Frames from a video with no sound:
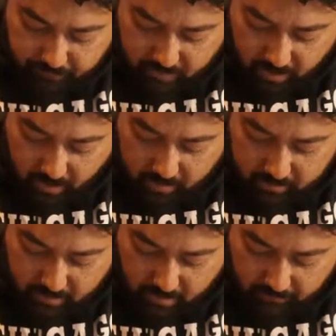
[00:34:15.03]
And
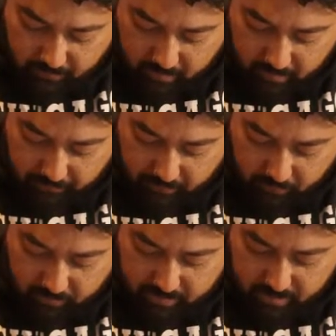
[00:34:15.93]
even if you
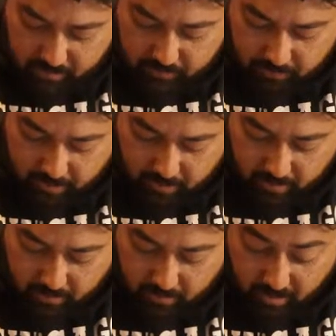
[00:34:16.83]
want to start
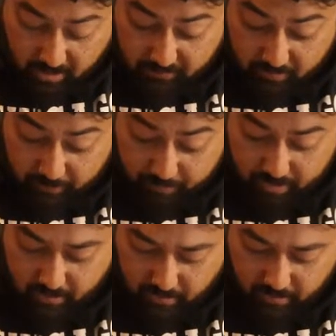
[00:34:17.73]
talking, even
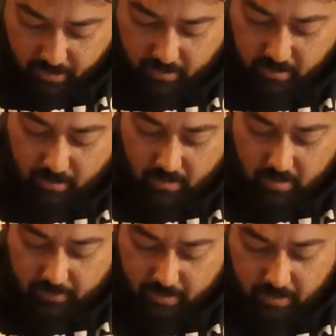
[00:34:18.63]
bigger than that,
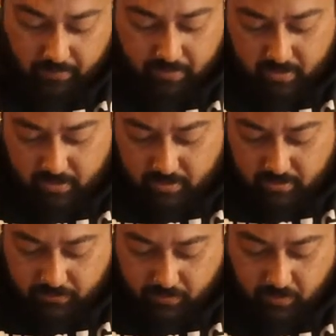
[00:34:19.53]
man, I've had an
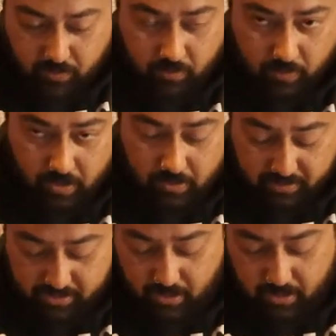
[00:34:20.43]
interview with
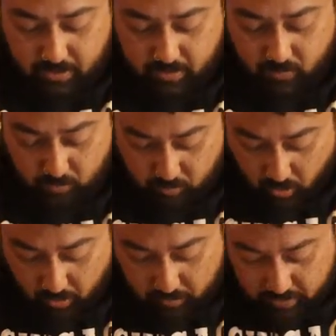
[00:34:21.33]
Duncan
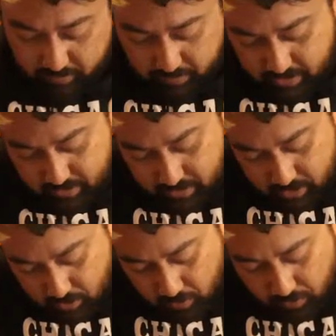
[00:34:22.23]
Rhodes, Mr.
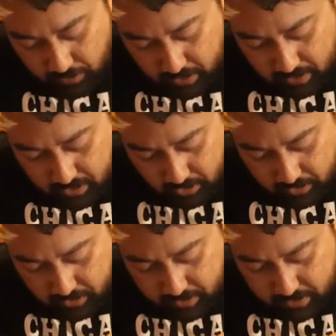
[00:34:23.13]
Two Thin
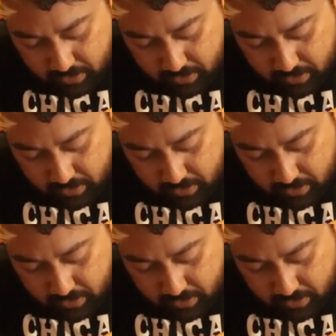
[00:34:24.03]
Coats.